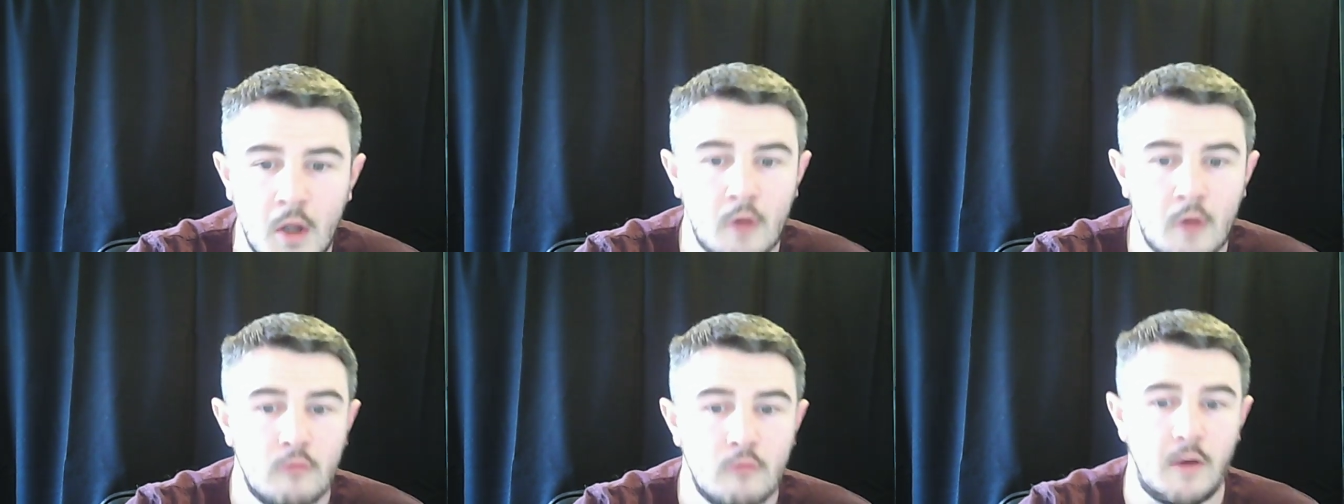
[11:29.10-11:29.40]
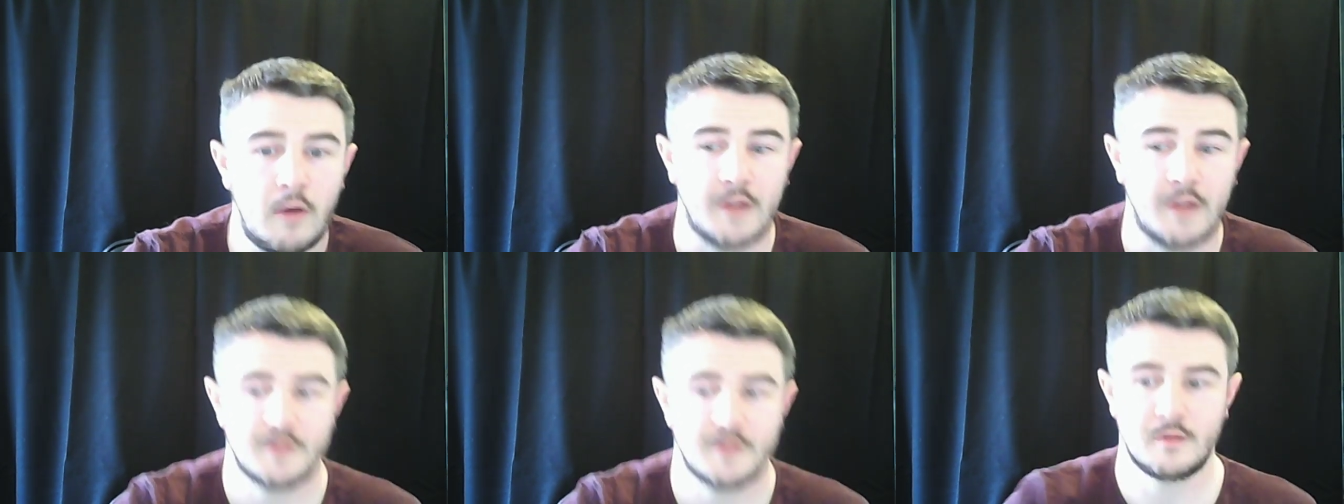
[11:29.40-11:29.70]

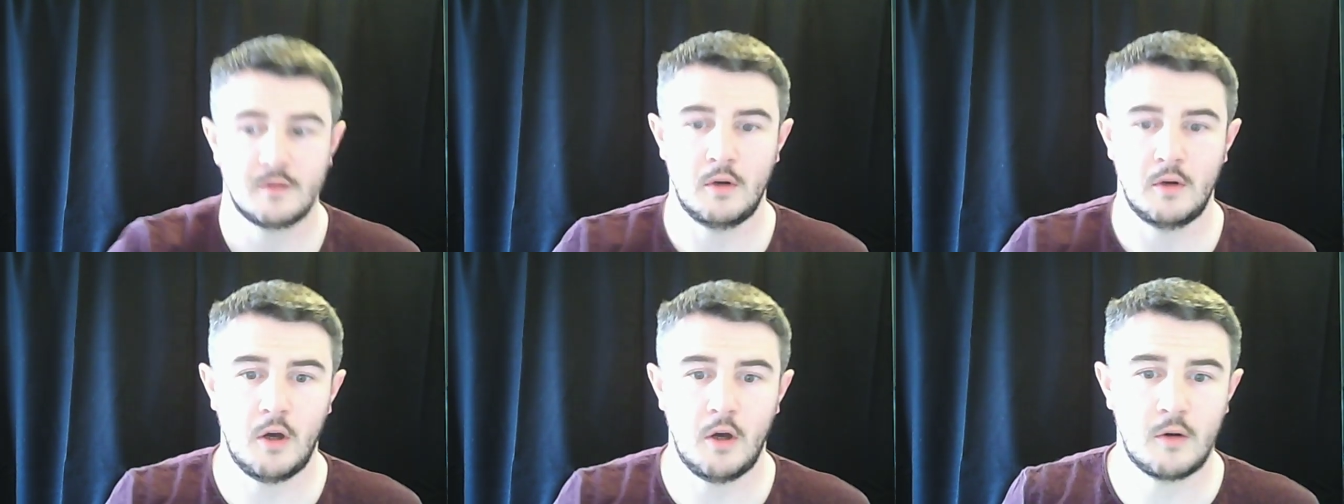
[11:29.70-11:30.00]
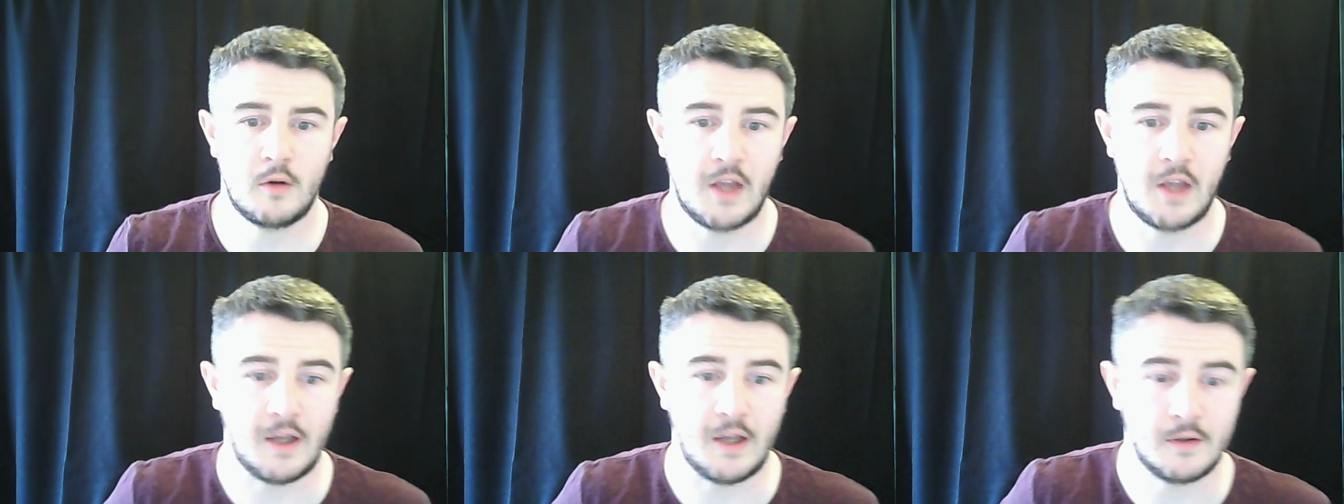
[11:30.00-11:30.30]
Right,
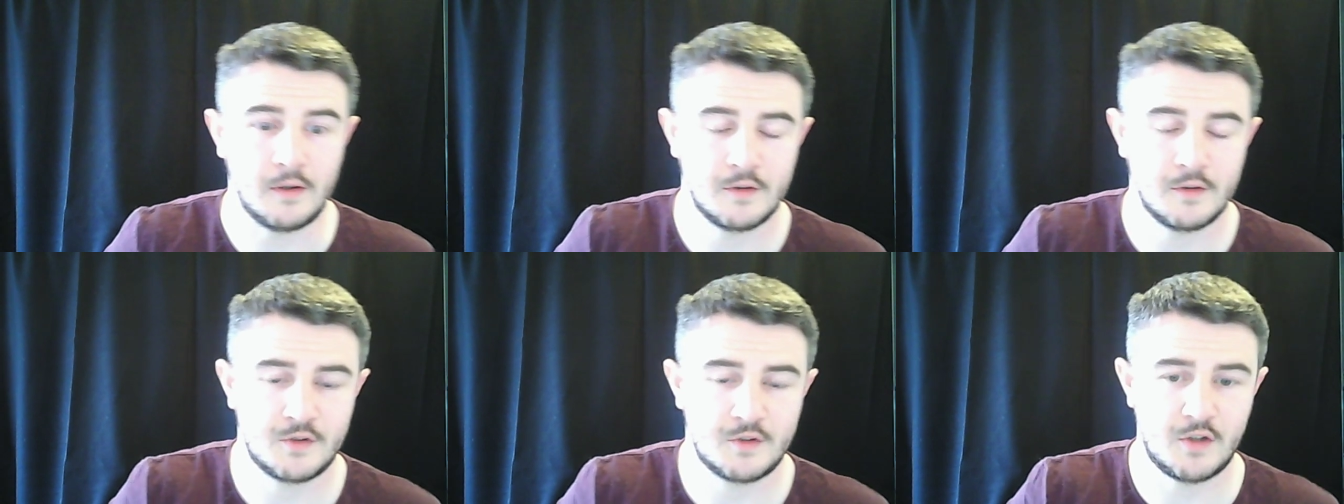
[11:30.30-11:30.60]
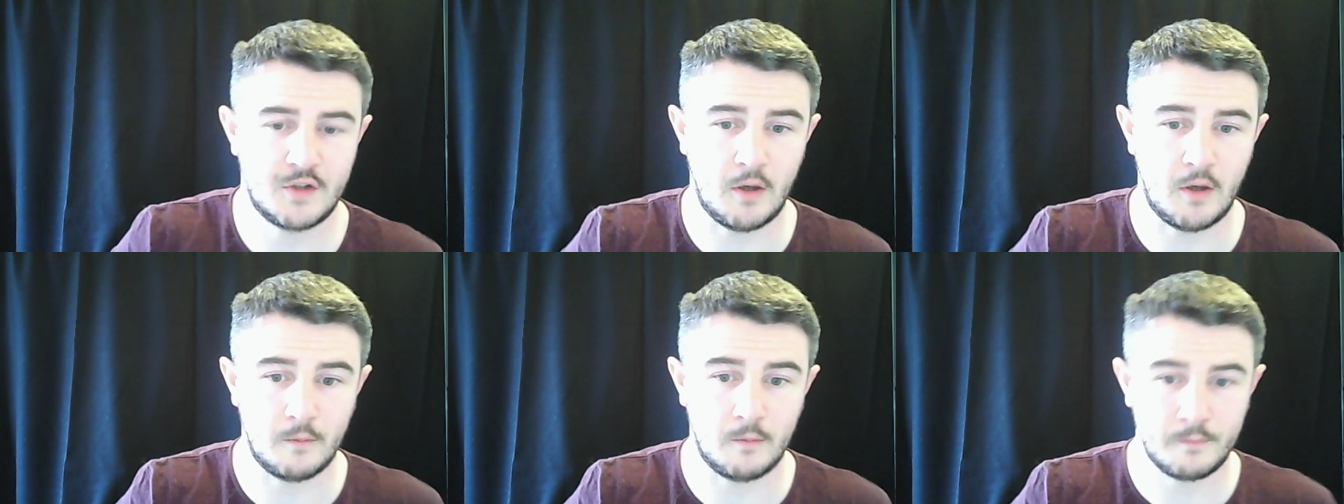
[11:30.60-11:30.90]
okay,
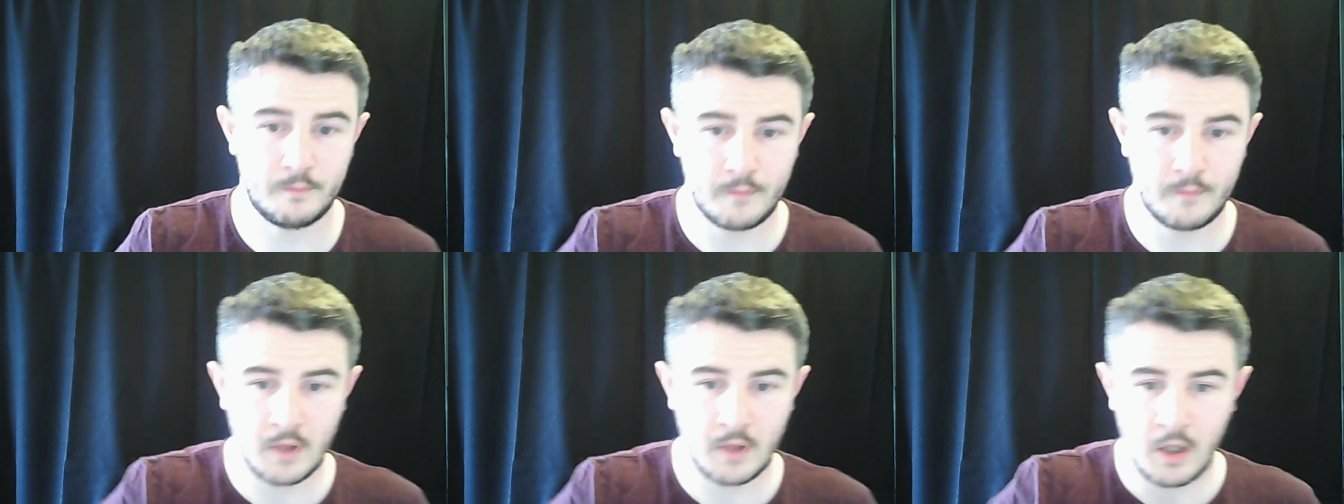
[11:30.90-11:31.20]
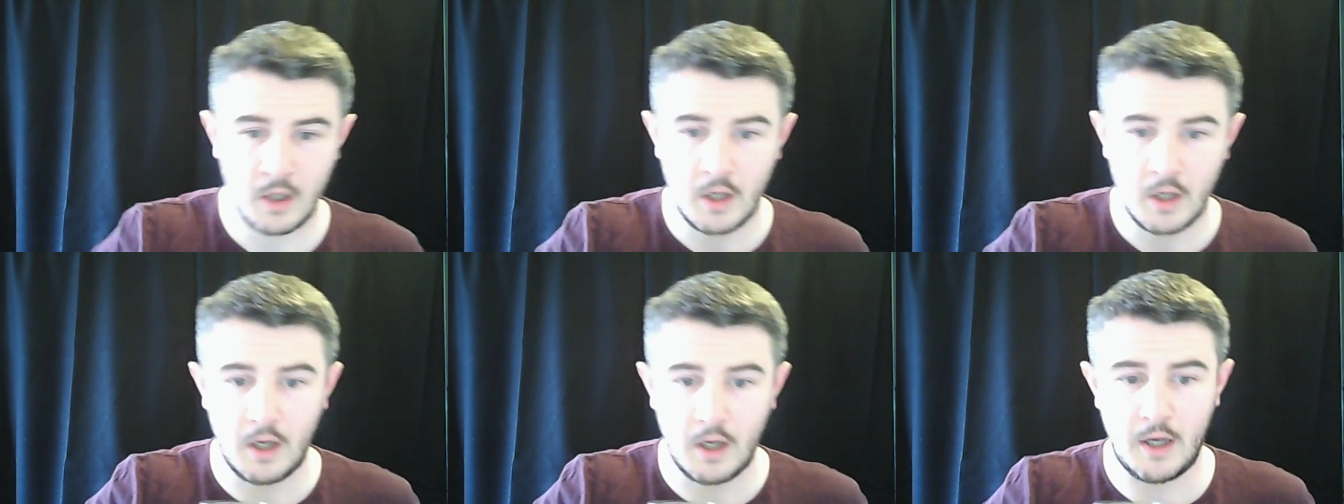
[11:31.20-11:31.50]
so
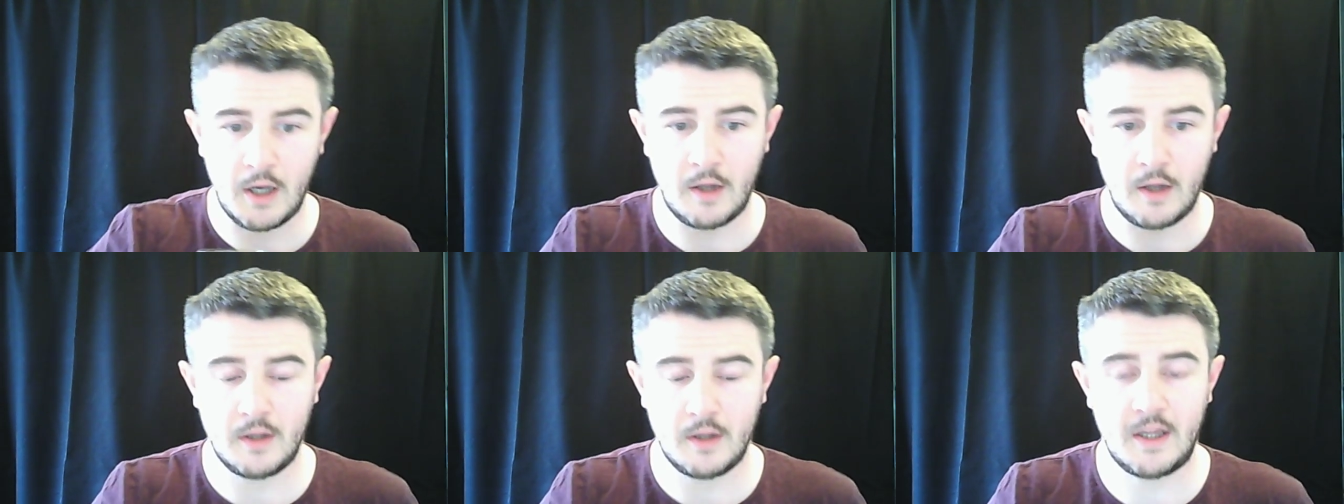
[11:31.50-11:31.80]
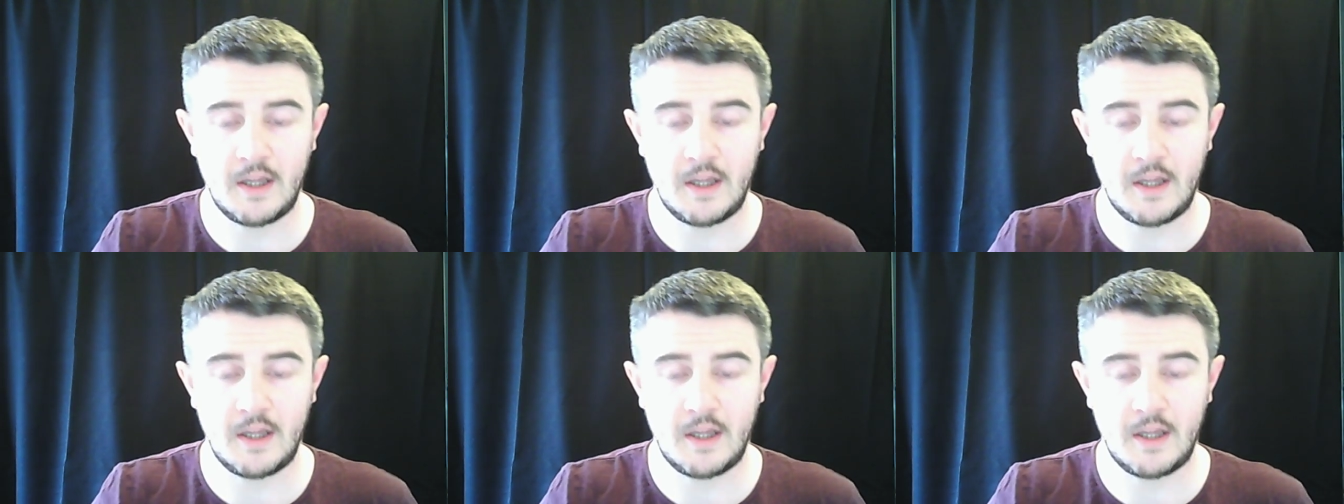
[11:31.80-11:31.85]
uh,